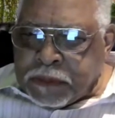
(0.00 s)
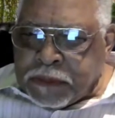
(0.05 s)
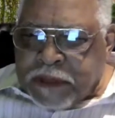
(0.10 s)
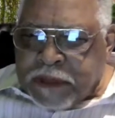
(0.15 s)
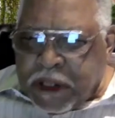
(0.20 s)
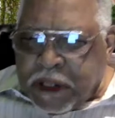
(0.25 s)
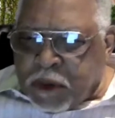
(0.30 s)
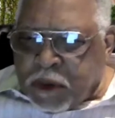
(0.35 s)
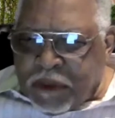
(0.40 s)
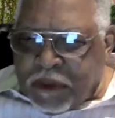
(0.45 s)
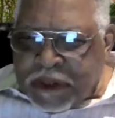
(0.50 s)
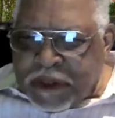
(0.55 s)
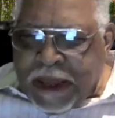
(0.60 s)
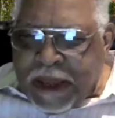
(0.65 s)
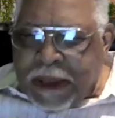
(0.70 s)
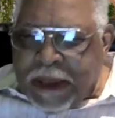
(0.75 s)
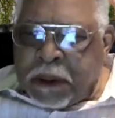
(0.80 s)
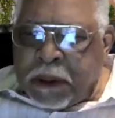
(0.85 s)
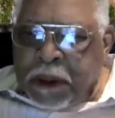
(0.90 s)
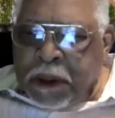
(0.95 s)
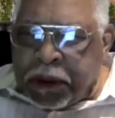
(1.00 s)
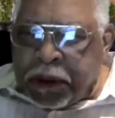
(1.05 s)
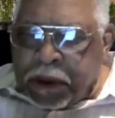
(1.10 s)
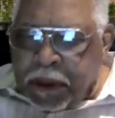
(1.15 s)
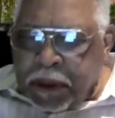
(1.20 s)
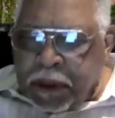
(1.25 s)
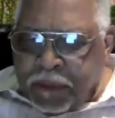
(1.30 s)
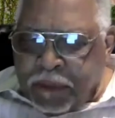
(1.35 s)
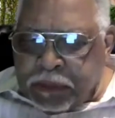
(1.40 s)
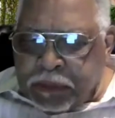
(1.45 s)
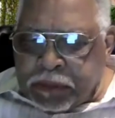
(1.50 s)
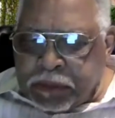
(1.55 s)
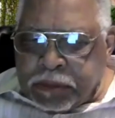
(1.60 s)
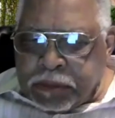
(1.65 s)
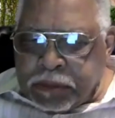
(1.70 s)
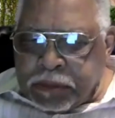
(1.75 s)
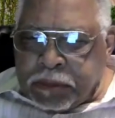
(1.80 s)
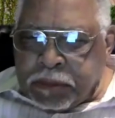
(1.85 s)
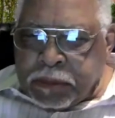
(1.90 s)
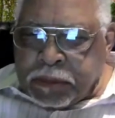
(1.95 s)
There's over 900 of them.
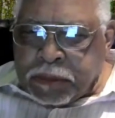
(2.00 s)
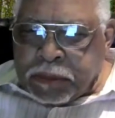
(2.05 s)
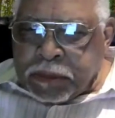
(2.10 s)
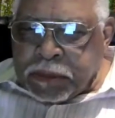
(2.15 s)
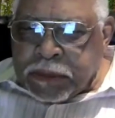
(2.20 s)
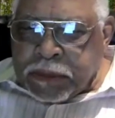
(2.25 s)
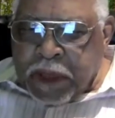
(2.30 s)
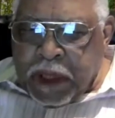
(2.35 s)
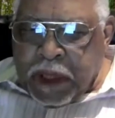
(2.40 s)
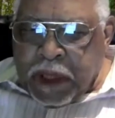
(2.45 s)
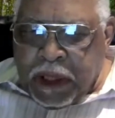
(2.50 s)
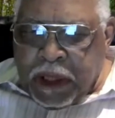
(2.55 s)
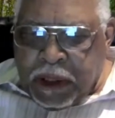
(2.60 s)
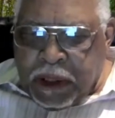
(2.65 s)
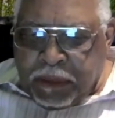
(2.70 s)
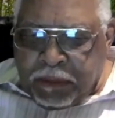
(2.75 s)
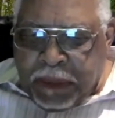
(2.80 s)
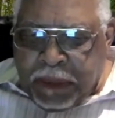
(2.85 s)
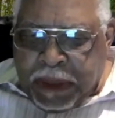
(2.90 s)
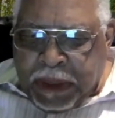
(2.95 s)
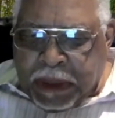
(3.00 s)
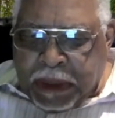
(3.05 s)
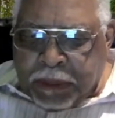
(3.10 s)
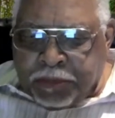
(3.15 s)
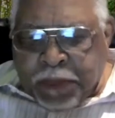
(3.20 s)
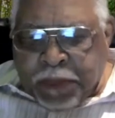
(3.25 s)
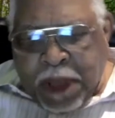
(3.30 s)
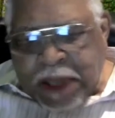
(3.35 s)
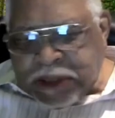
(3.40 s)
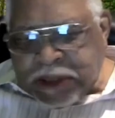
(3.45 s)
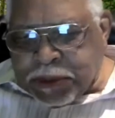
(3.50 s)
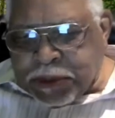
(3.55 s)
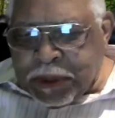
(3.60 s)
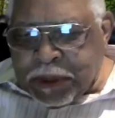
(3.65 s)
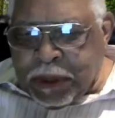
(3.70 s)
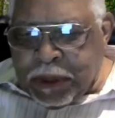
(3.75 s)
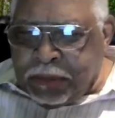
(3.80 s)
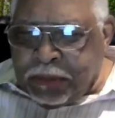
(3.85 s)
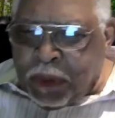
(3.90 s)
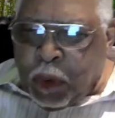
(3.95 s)
Amen.
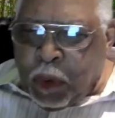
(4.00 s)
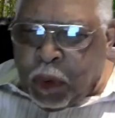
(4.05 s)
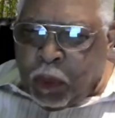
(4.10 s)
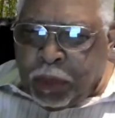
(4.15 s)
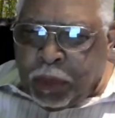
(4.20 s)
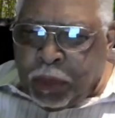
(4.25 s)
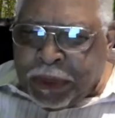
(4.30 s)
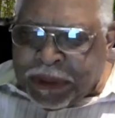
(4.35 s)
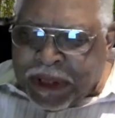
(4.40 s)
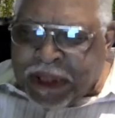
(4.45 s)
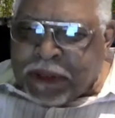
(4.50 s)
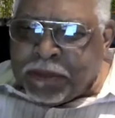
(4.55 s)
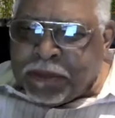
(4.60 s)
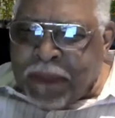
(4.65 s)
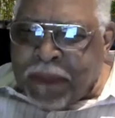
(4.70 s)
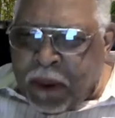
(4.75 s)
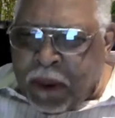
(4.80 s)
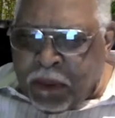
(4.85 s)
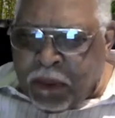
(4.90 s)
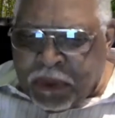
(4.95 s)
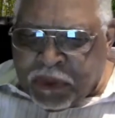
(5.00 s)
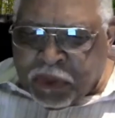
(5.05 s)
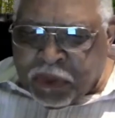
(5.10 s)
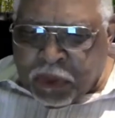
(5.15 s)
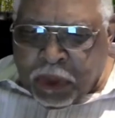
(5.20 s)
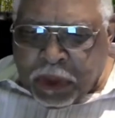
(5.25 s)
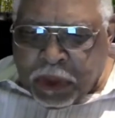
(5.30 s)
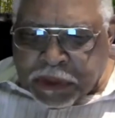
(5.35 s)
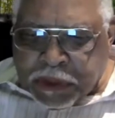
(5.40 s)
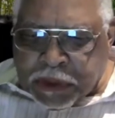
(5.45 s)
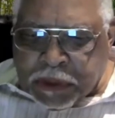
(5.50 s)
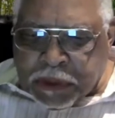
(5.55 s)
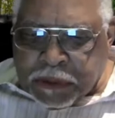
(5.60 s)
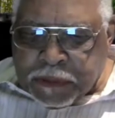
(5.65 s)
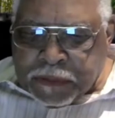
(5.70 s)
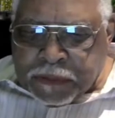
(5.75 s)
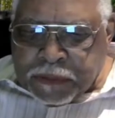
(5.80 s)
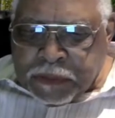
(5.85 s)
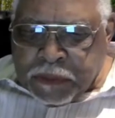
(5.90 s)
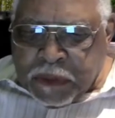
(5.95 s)
Possibly more, but that's my research.
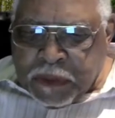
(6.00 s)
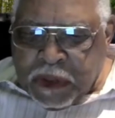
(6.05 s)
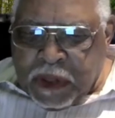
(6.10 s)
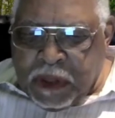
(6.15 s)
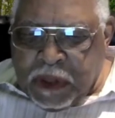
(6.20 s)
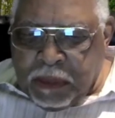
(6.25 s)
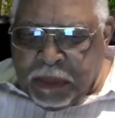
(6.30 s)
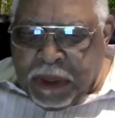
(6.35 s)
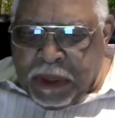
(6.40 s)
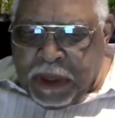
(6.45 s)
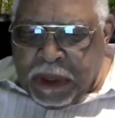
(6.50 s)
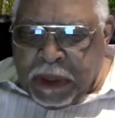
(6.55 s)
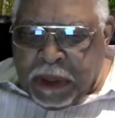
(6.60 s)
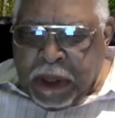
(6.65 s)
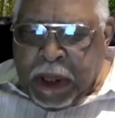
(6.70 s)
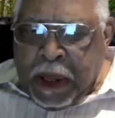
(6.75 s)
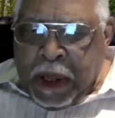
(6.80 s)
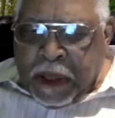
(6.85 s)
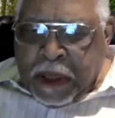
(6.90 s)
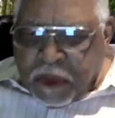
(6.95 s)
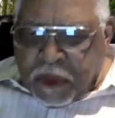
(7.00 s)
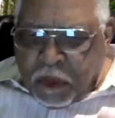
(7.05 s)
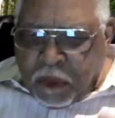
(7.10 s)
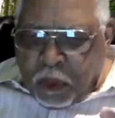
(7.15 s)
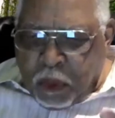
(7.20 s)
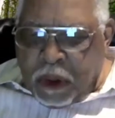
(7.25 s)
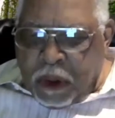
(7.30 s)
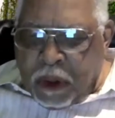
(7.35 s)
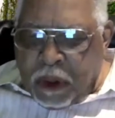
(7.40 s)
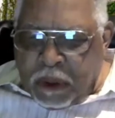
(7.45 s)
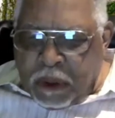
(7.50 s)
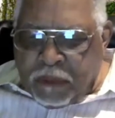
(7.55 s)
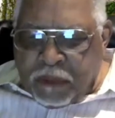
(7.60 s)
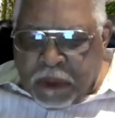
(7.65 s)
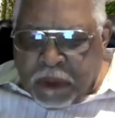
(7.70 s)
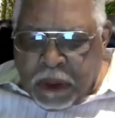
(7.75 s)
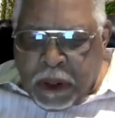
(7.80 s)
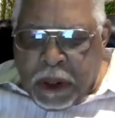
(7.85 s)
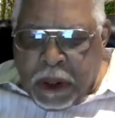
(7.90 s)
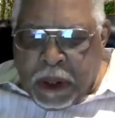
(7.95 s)
Amen. The word
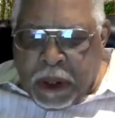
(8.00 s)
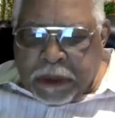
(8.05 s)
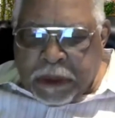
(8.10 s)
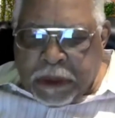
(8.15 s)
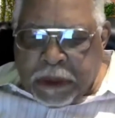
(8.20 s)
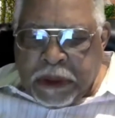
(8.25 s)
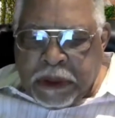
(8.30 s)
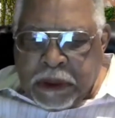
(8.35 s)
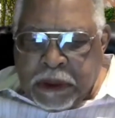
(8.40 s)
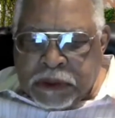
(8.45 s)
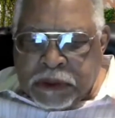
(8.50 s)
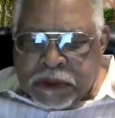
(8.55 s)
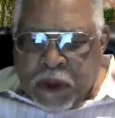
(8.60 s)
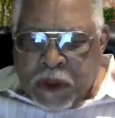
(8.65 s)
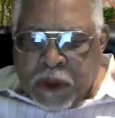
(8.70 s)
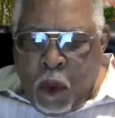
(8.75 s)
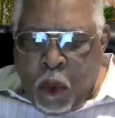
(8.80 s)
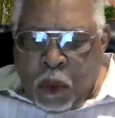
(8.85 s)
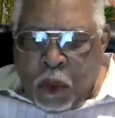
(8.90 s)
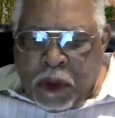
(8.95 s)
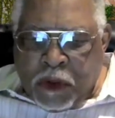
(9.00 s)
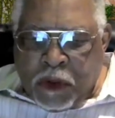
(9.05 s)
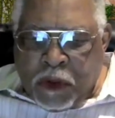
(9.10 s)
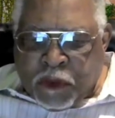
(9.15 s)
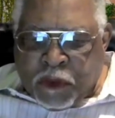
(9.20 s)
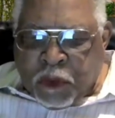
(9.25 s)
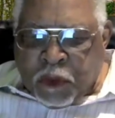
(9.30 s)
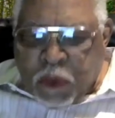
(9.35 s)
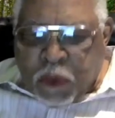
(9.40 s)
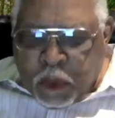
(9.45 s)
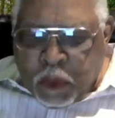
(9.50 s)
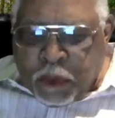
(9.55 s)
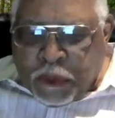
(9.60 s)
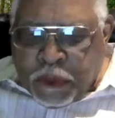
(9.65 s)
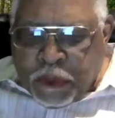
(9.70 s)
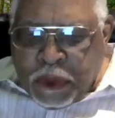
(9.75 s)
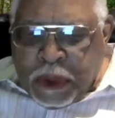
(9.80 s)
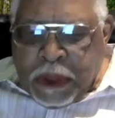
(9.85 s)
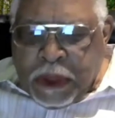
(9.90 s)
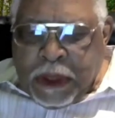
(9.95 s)
of God is only
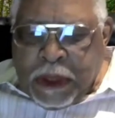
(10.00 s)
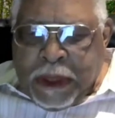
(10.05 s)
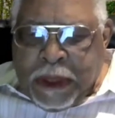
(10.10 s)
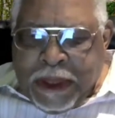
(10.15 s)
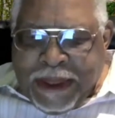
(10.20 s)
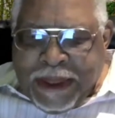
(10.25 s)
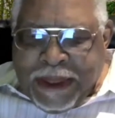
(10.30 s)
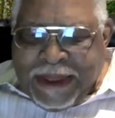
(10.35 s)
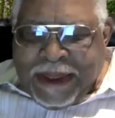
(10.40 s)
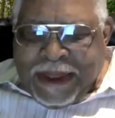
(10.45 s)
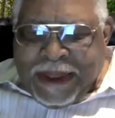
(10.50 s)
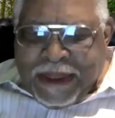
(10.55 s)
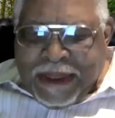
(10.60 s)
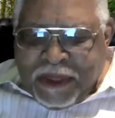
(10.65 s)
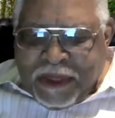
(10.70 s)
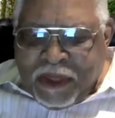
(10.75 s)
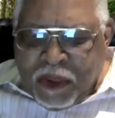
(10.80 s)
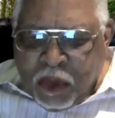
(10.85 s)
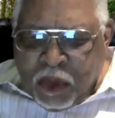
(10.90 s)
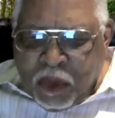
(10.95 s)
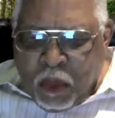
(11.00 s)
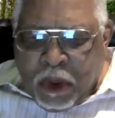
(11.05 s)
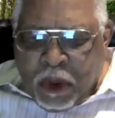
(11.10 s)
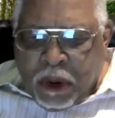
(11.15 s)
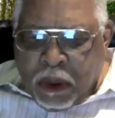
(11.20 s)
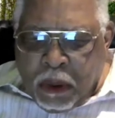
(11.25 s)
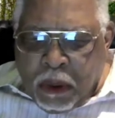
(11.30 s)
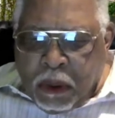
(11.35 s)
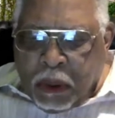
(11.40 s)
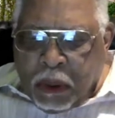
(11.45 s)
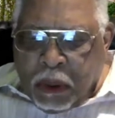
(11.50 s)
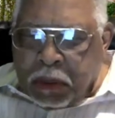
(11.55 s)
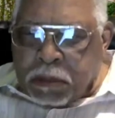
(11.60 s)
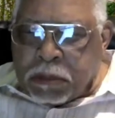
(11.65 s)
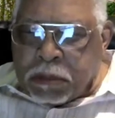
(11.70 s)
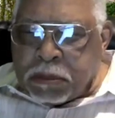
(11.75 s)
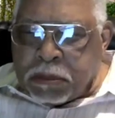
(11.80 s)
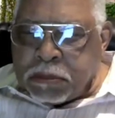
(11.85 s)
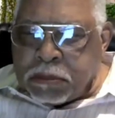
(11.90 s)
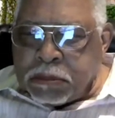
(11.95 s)
truth in the world.
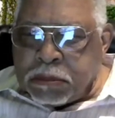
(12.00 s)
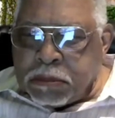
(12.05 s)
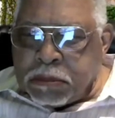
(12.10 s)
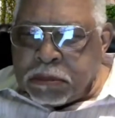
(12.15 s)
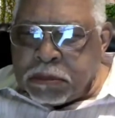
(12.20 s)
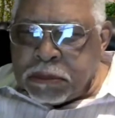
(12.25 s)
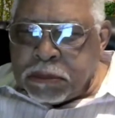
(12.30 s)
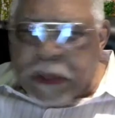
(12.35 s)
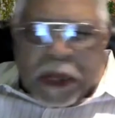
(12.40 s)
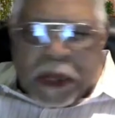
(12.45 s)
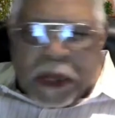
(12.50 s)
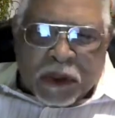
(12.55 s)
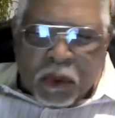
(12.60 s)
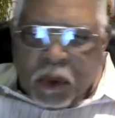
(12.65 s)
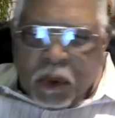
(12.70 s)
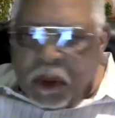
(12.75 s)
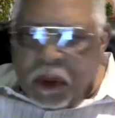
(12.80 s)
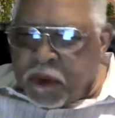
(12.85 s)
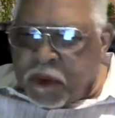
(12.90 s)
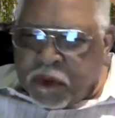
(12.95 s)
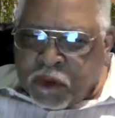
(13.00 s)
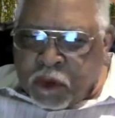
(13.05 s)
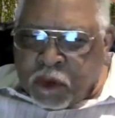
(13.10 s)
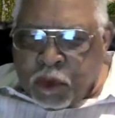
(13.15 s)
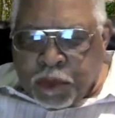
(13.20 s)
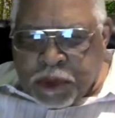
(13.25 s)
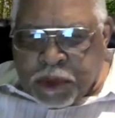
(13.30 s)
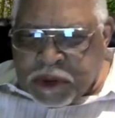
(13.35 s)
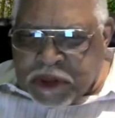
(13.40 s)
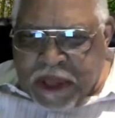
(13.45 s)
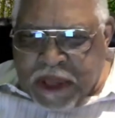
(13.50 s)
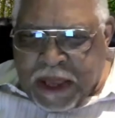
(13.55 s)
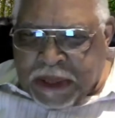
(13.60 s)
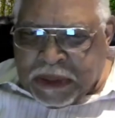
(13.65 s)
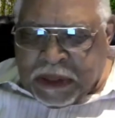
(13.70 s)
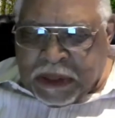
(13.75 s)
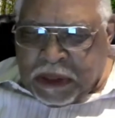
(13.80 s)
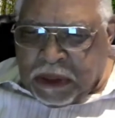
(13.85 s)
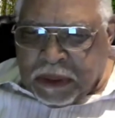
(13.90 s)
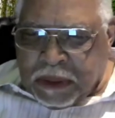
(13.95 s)
There's no other truth
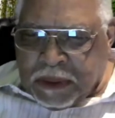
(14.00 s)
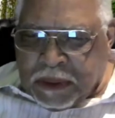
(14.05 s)
besides it.